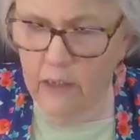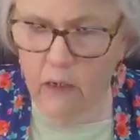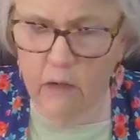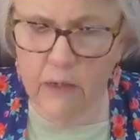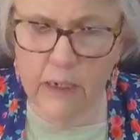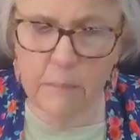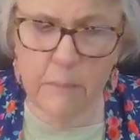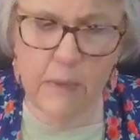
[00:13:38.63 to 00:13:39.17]

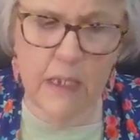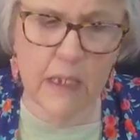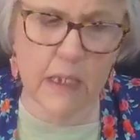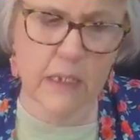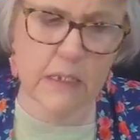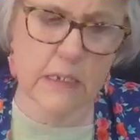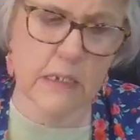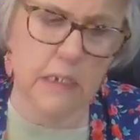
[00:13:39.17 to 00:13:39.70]
already
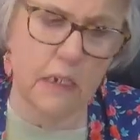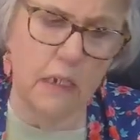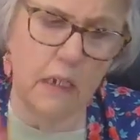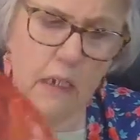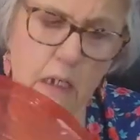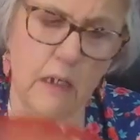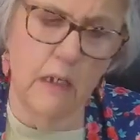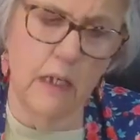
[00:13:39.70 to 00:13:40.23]
mixed
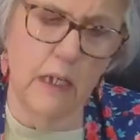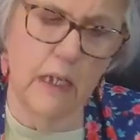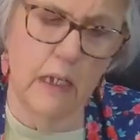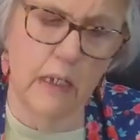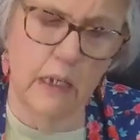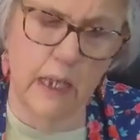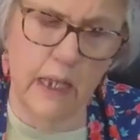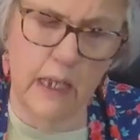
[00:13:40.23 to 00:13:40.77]

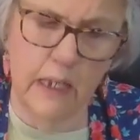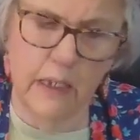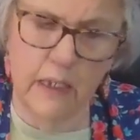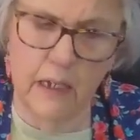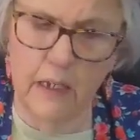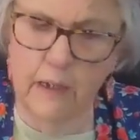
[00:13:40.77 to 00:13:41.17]
in a